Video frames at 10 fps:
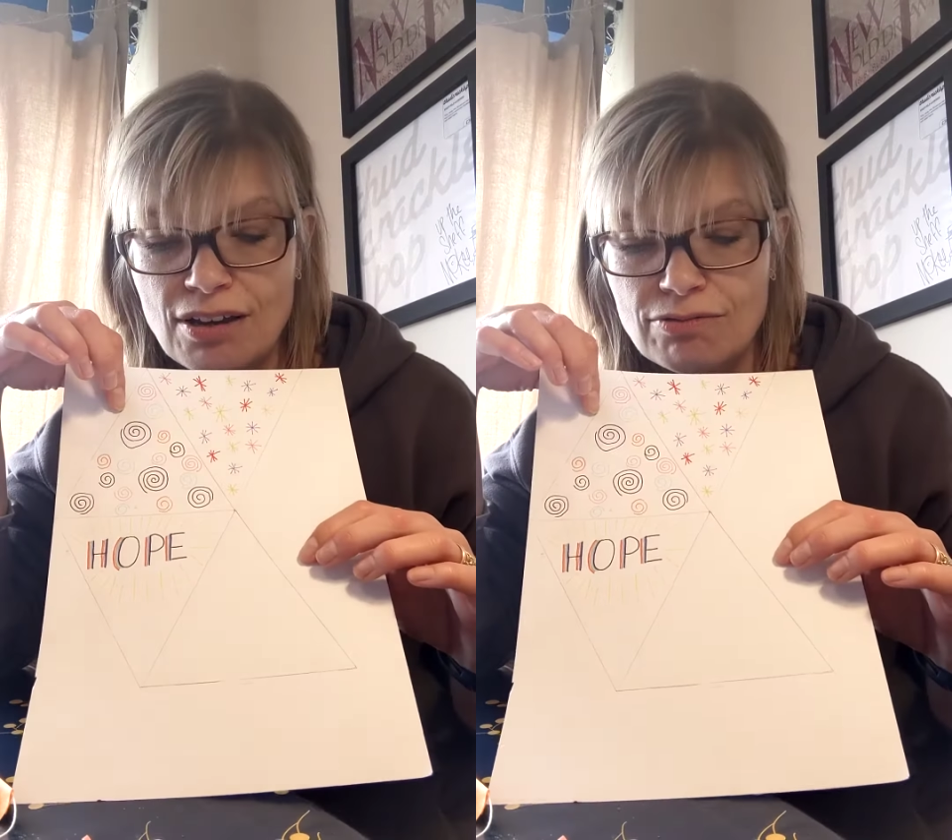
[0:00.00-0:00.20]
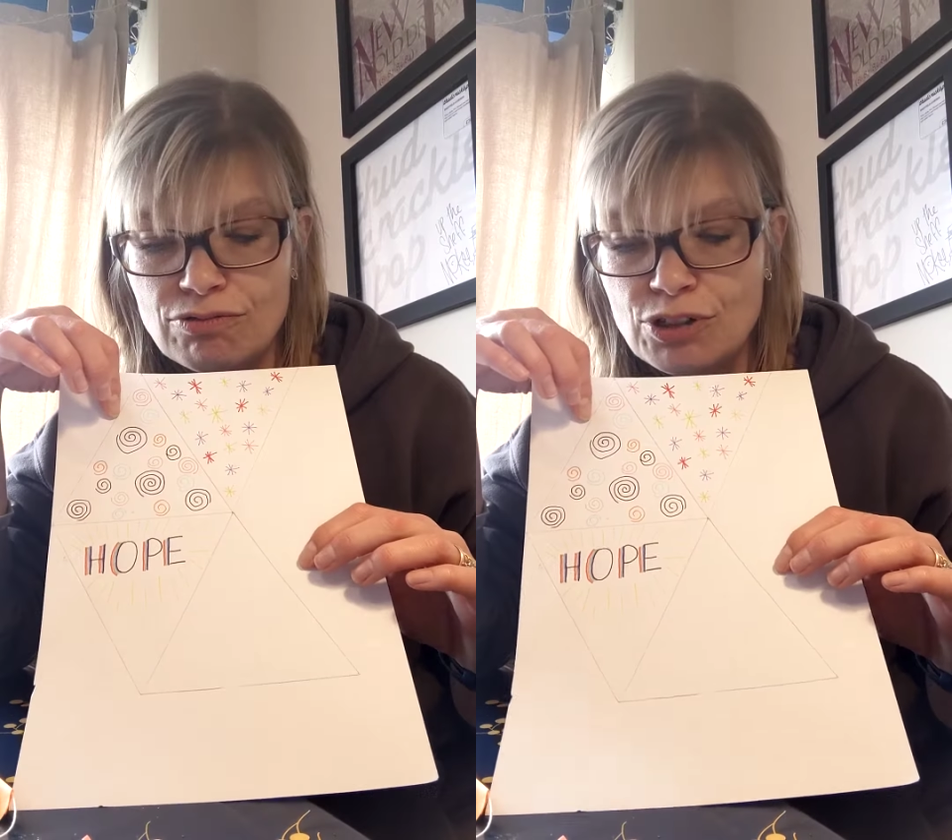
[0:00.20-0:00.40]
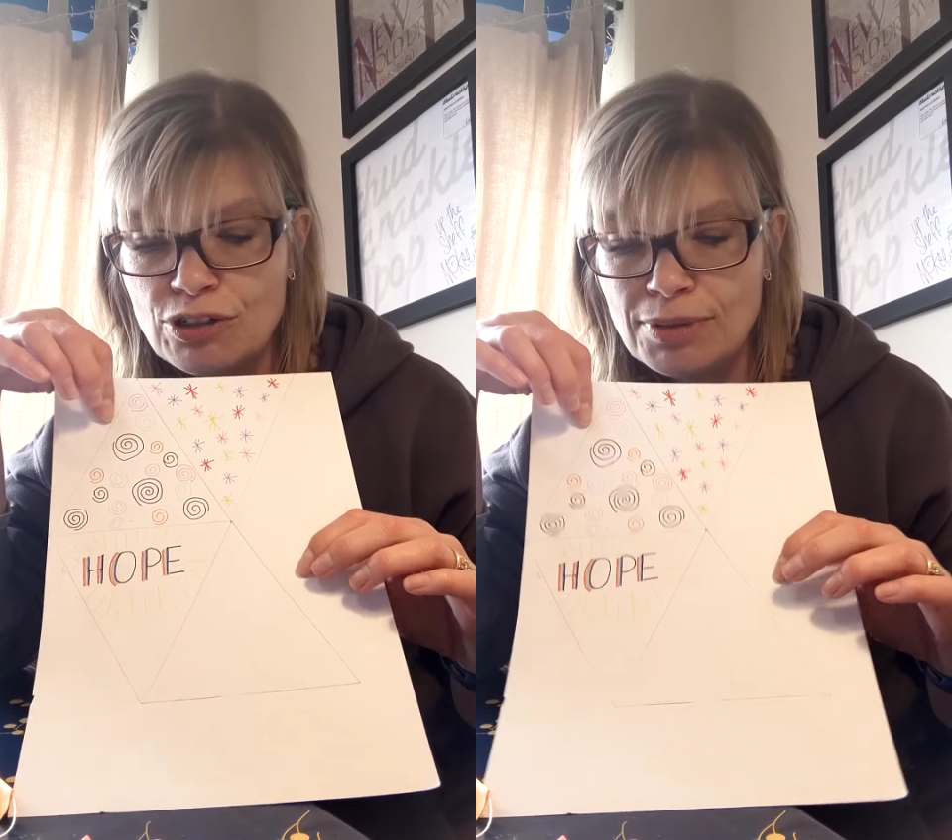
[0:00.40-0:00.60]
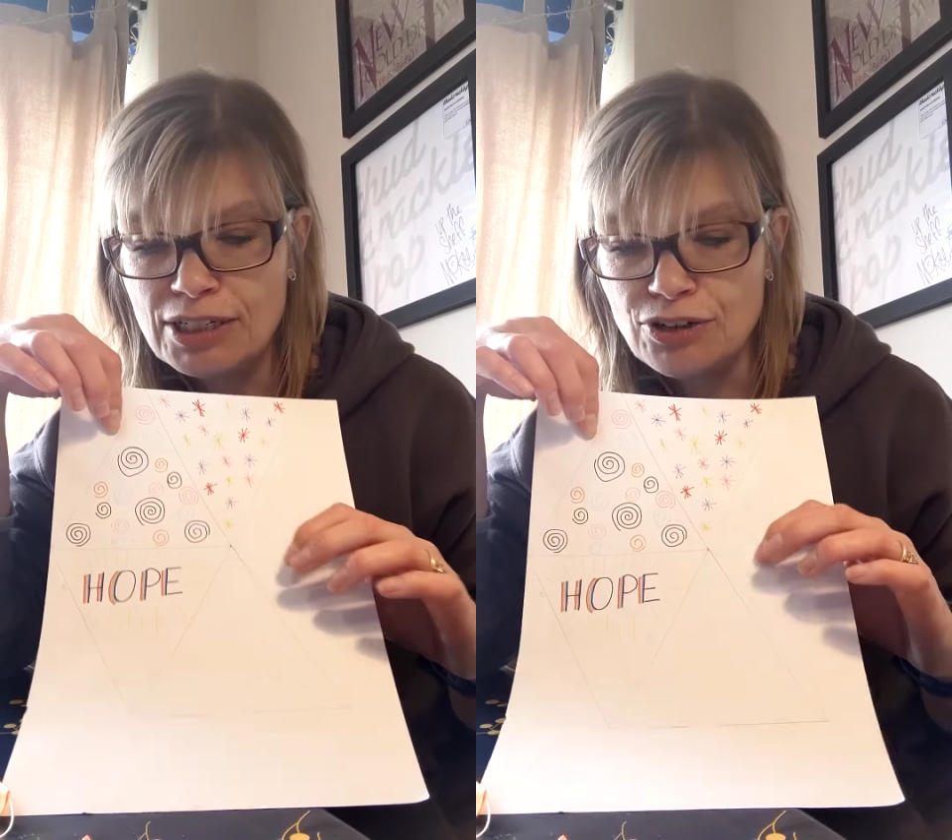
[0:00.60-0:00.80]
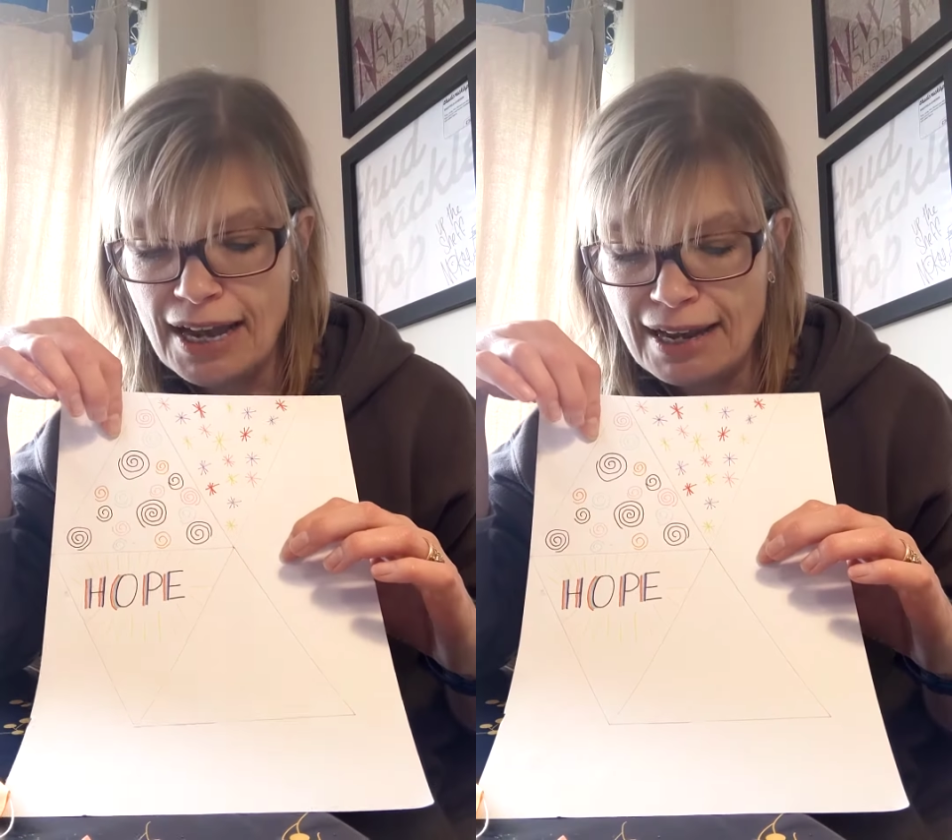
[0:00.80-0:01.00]
room, in
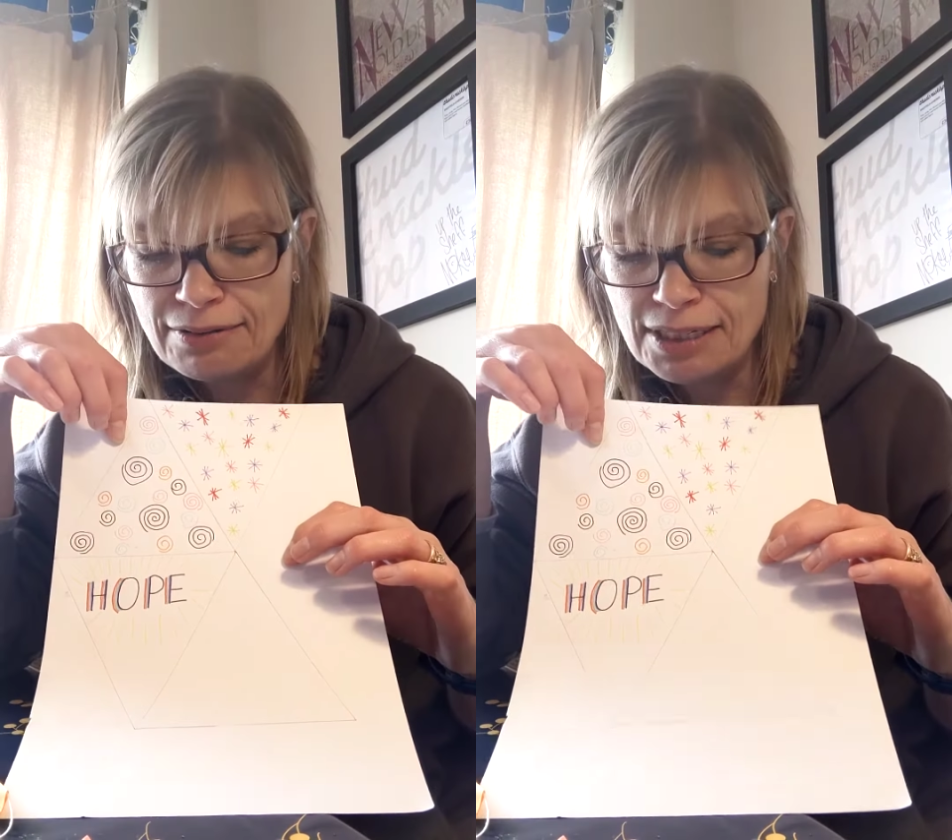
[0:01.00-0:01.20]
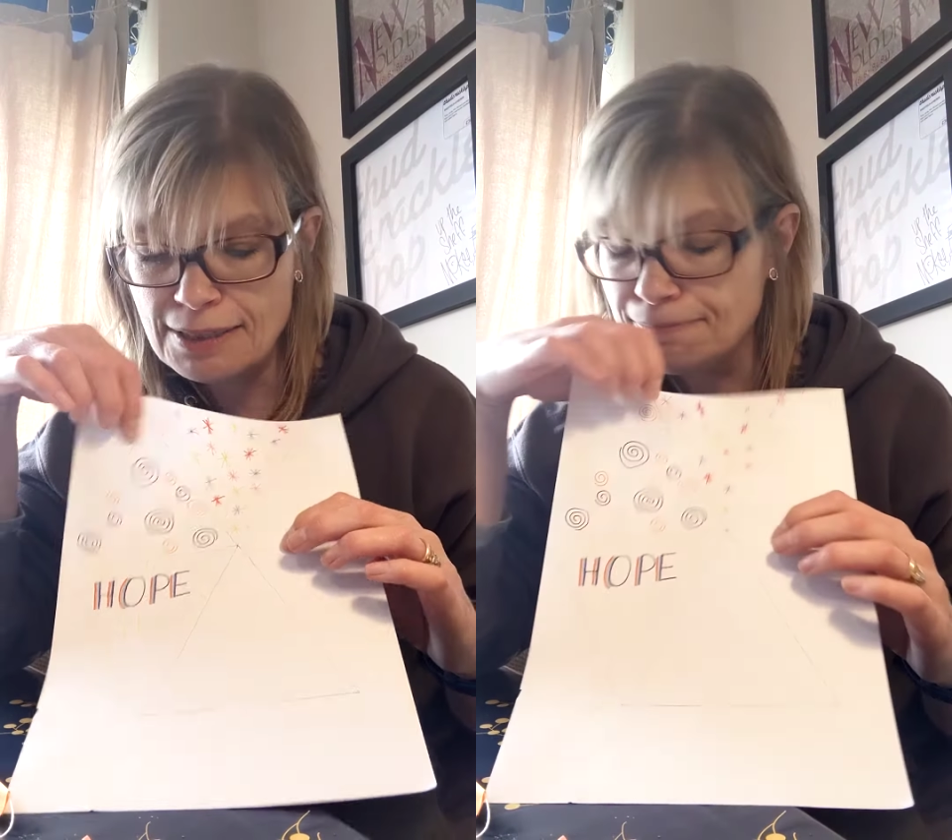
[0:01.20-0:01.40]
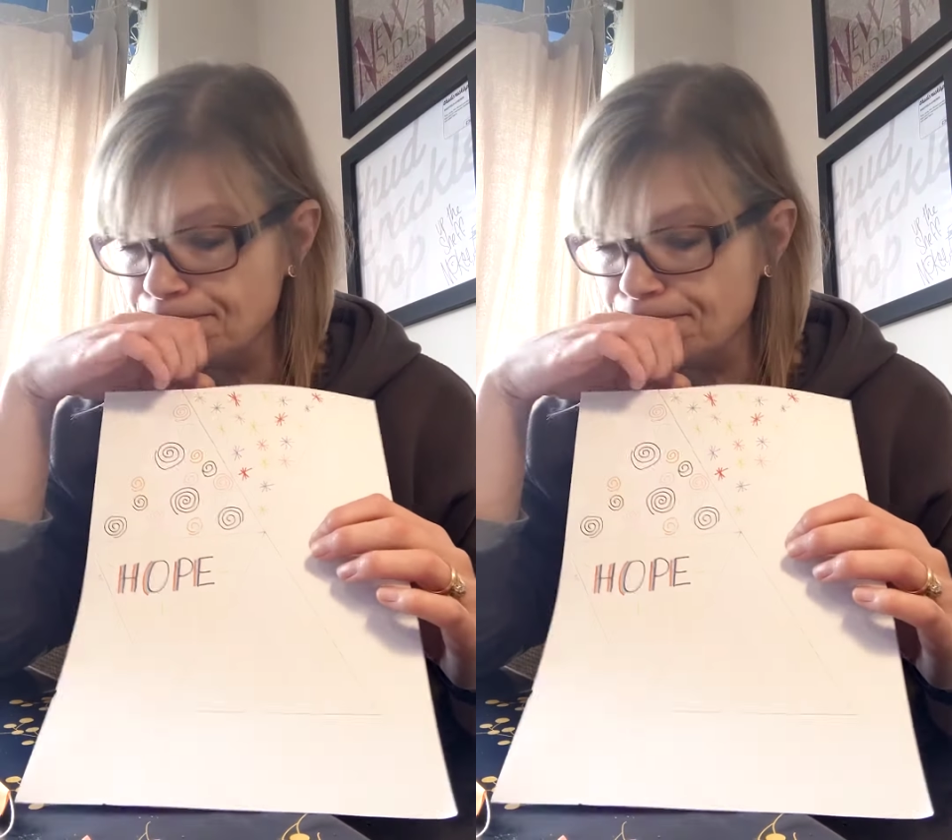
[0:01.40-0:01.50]
your house.